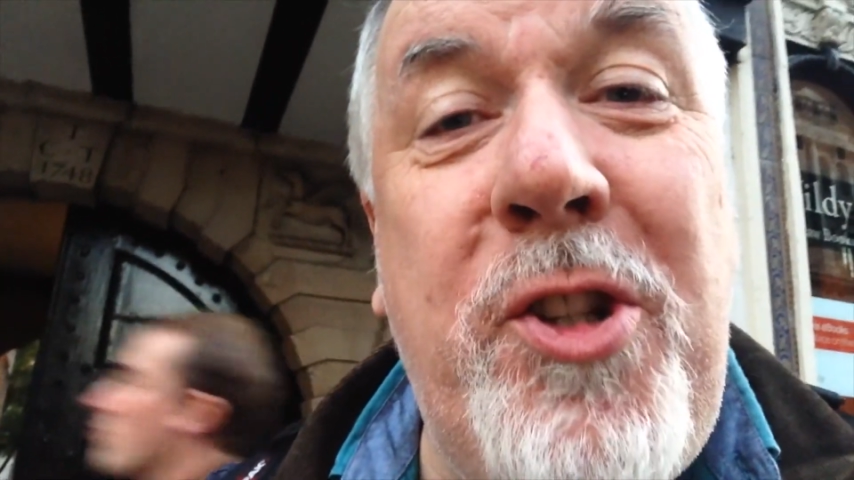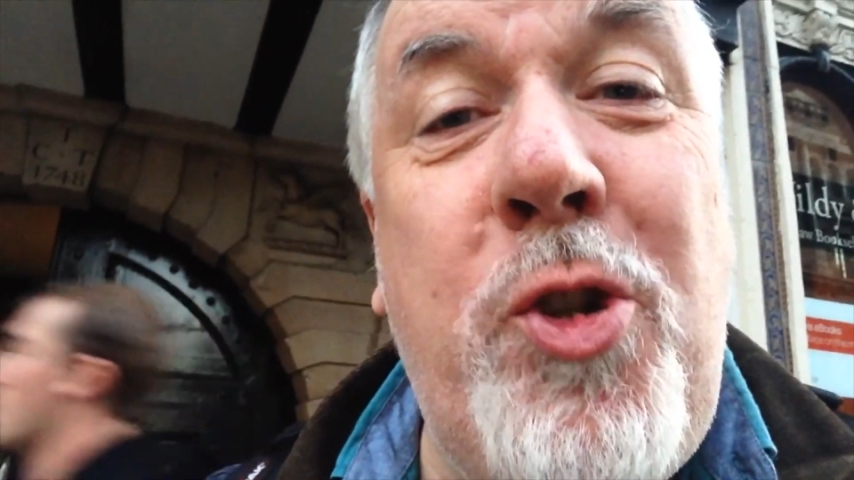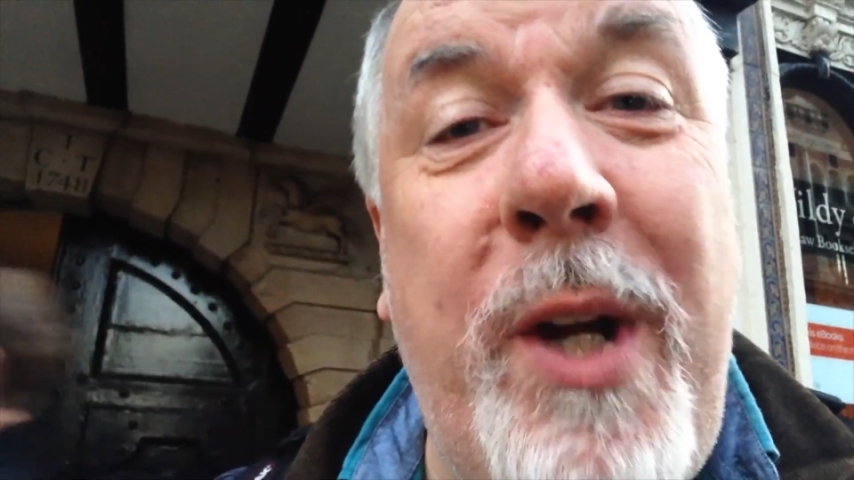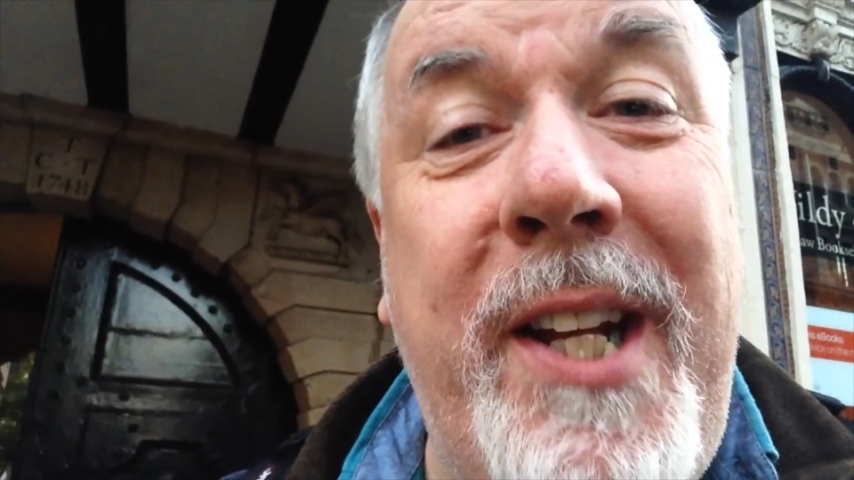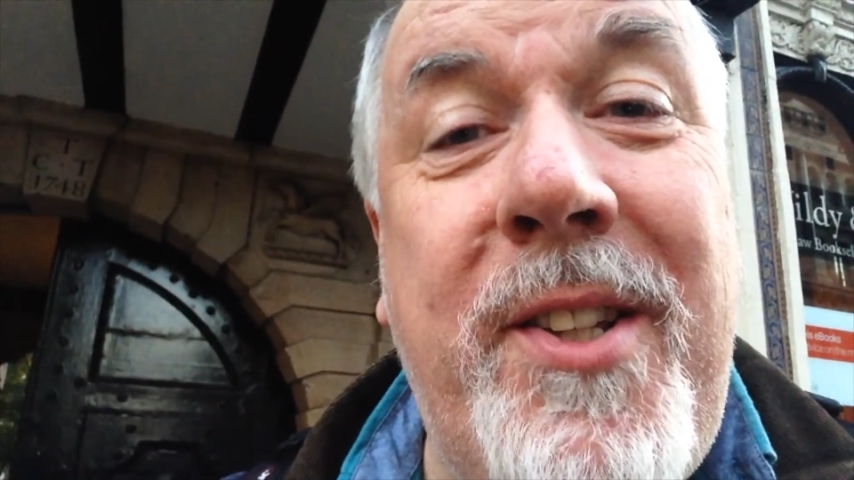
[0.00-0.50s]

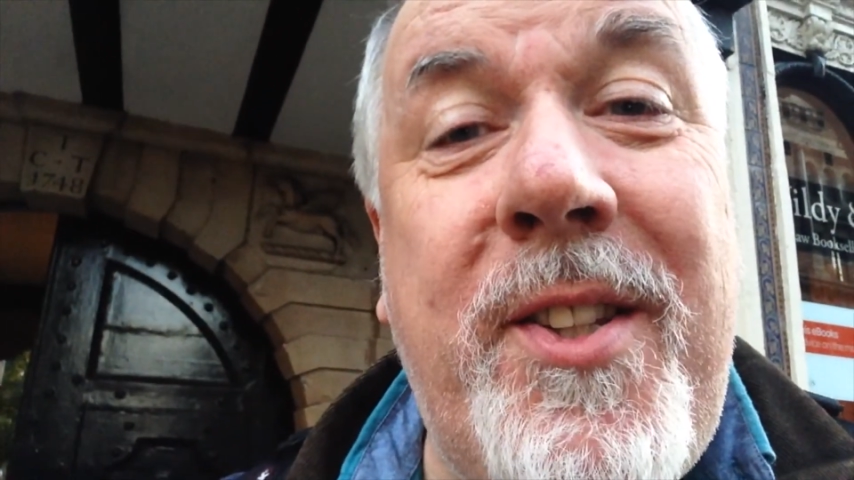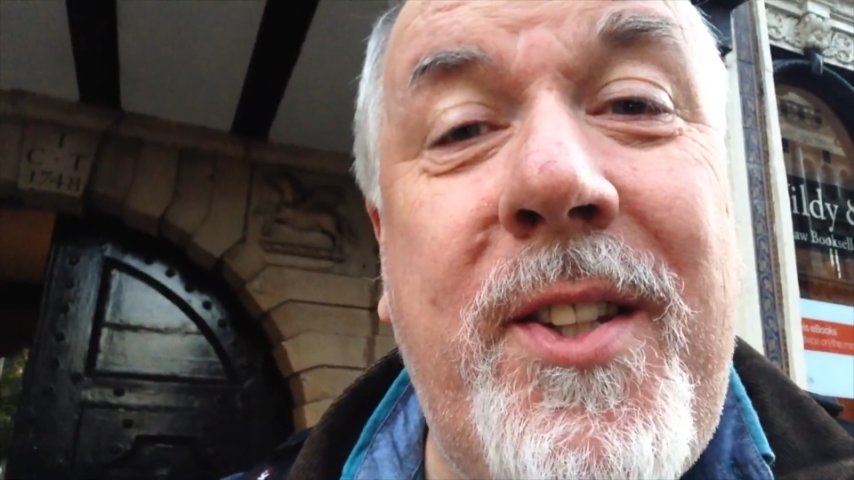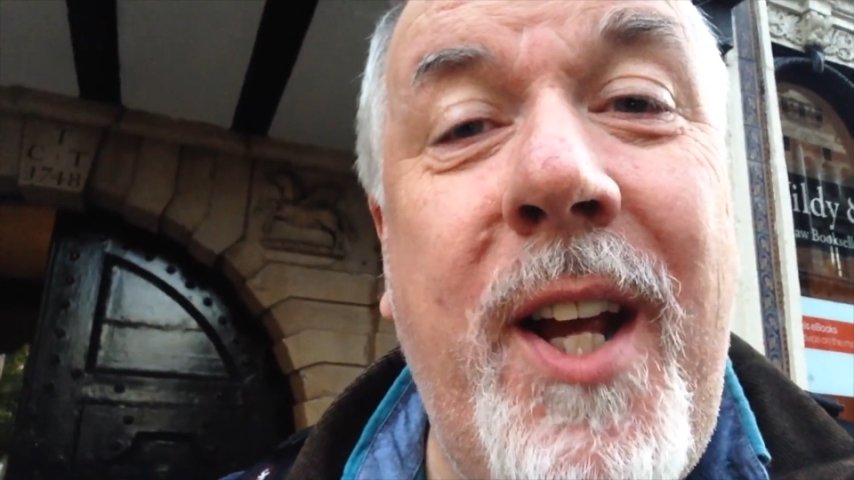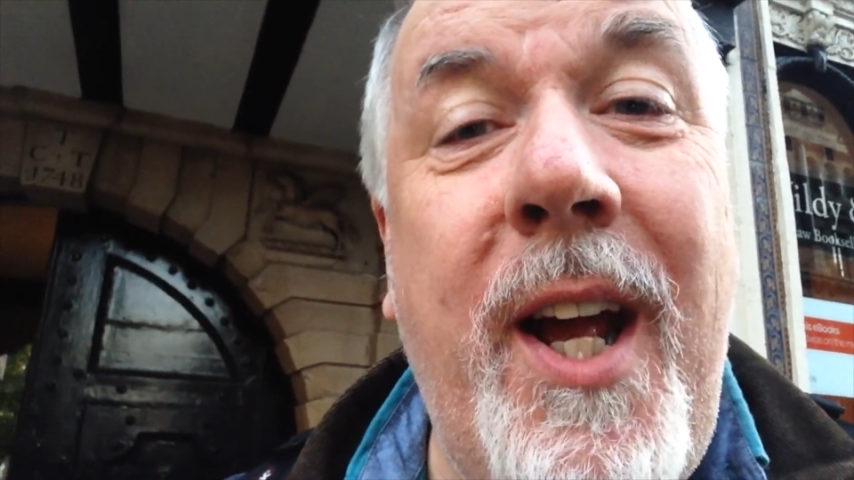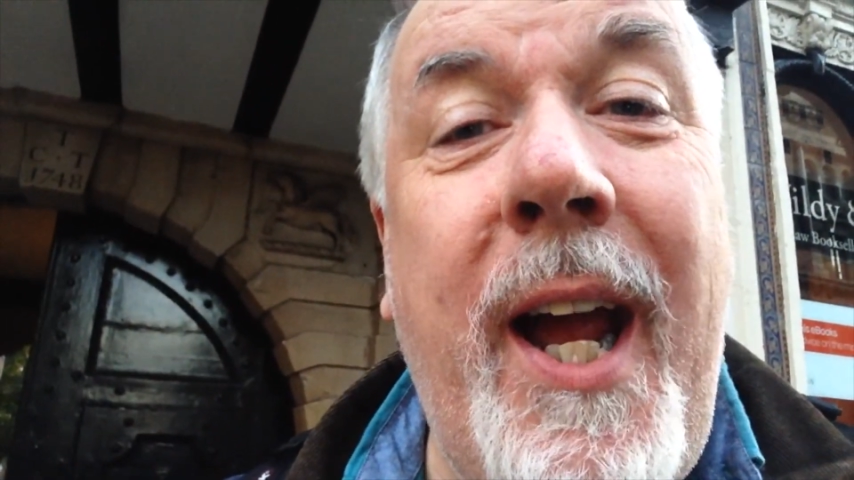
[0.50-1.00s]

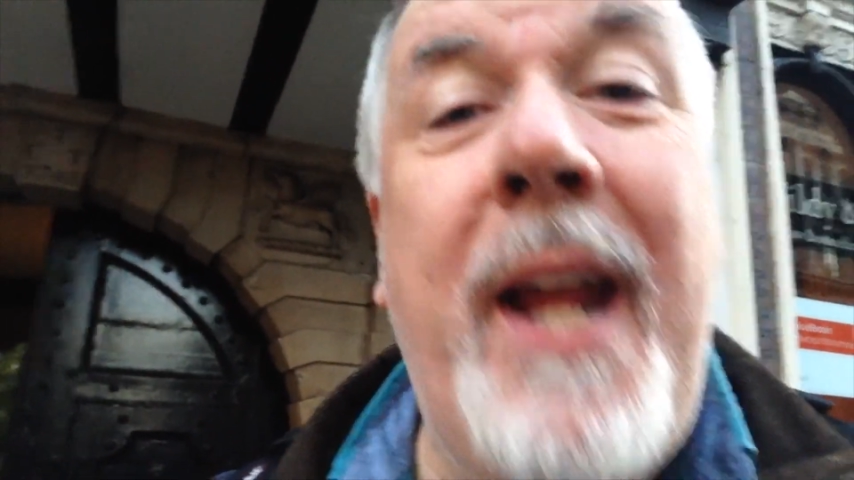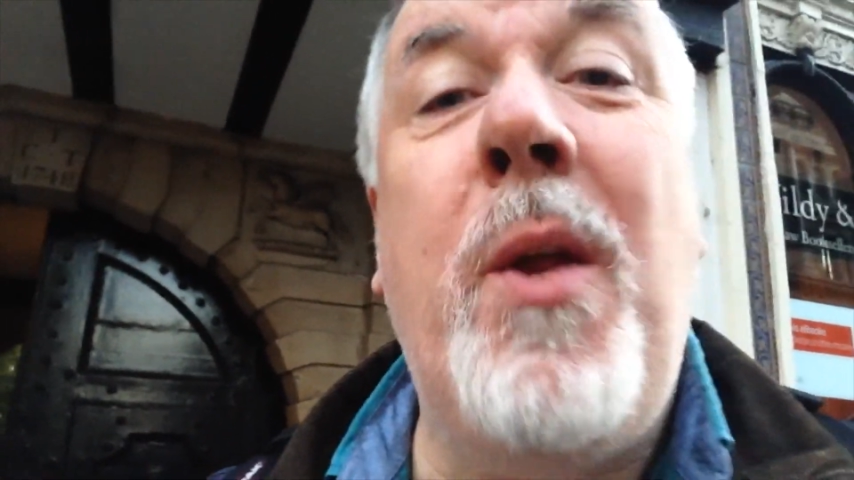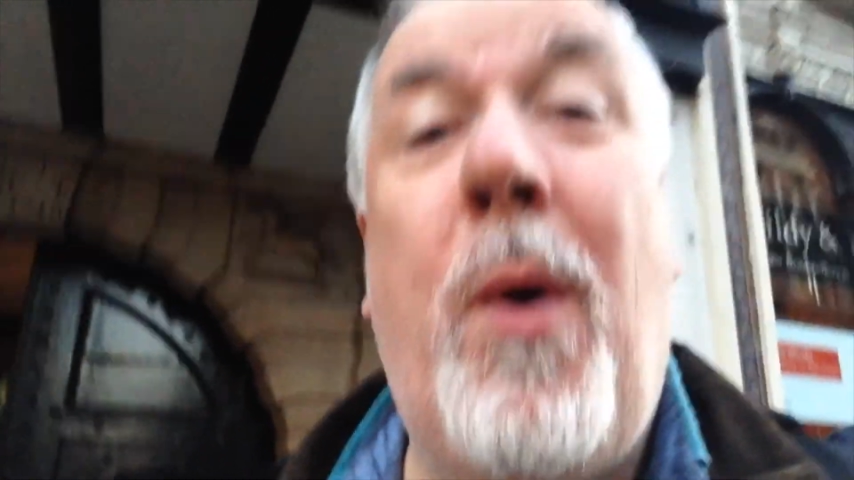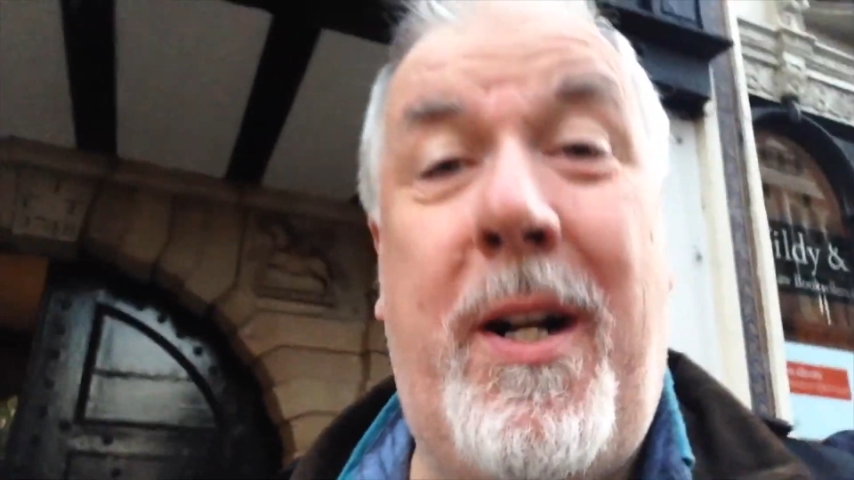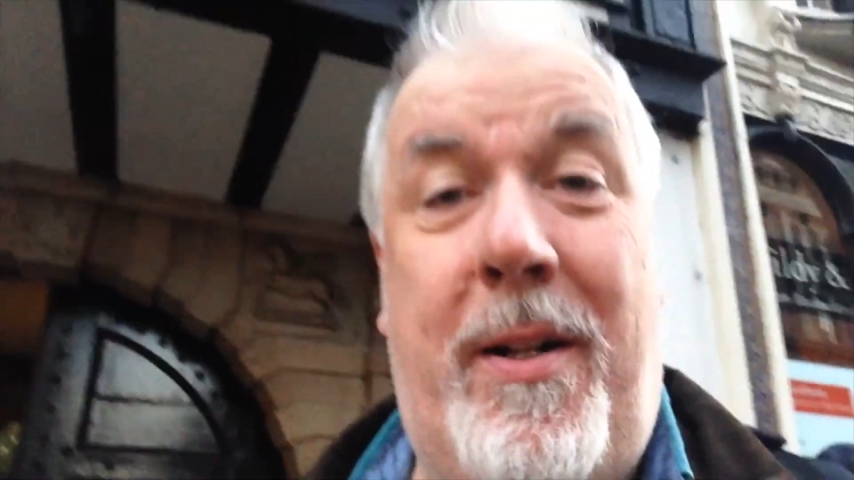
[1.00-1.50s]
streets in
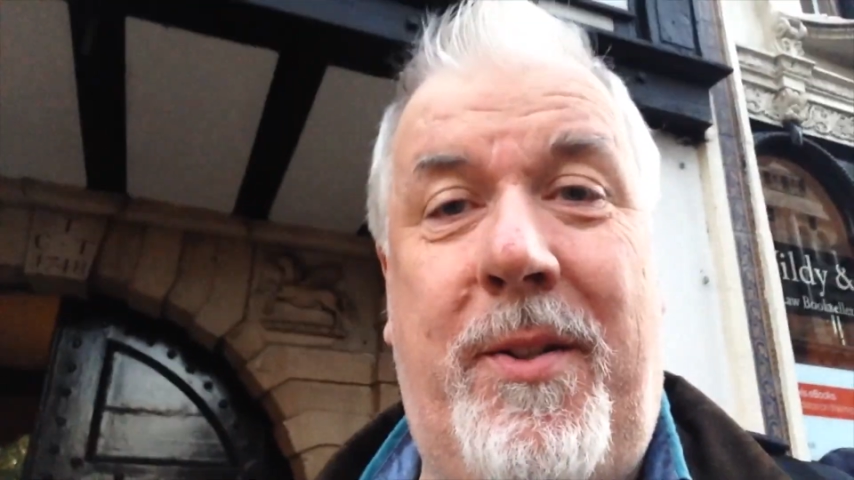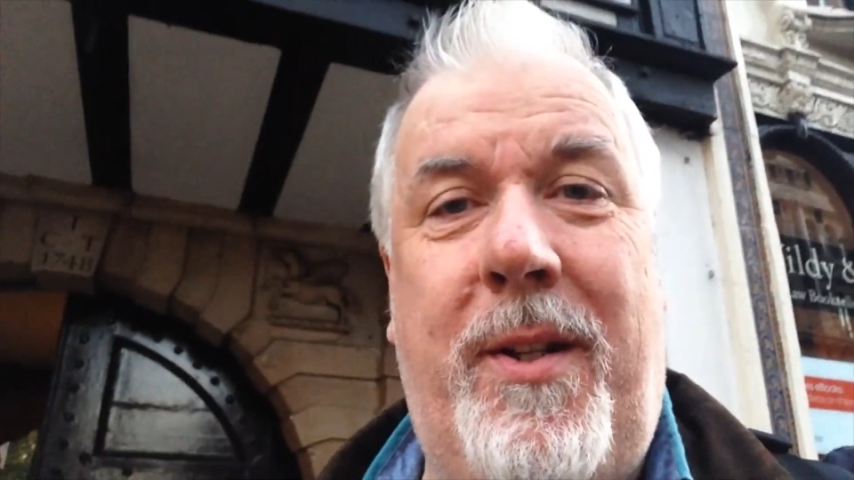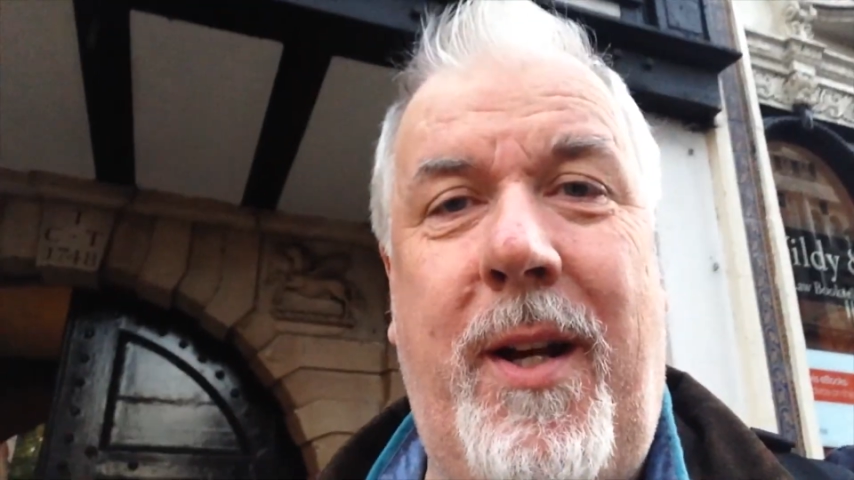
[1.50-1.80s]
the world.